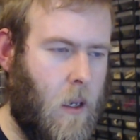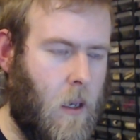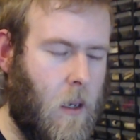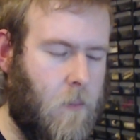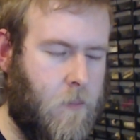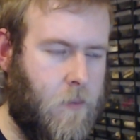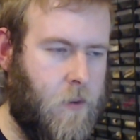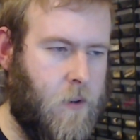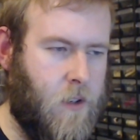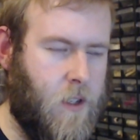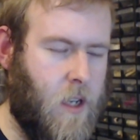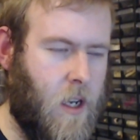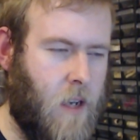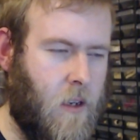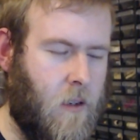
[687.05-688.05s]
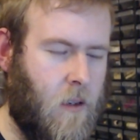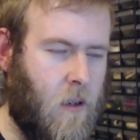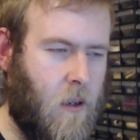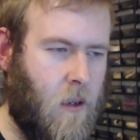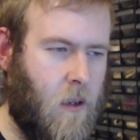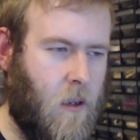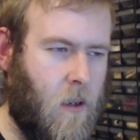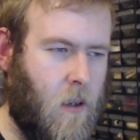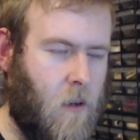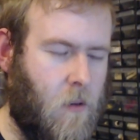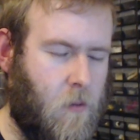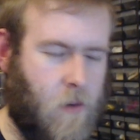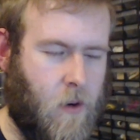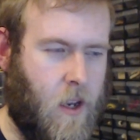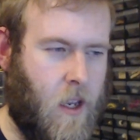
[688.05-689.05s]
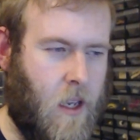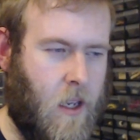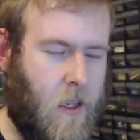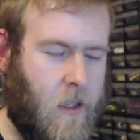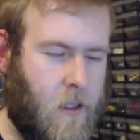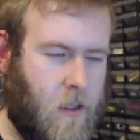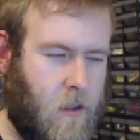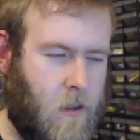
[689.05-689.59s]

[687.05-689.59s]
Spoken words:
Brigitte or Brigitte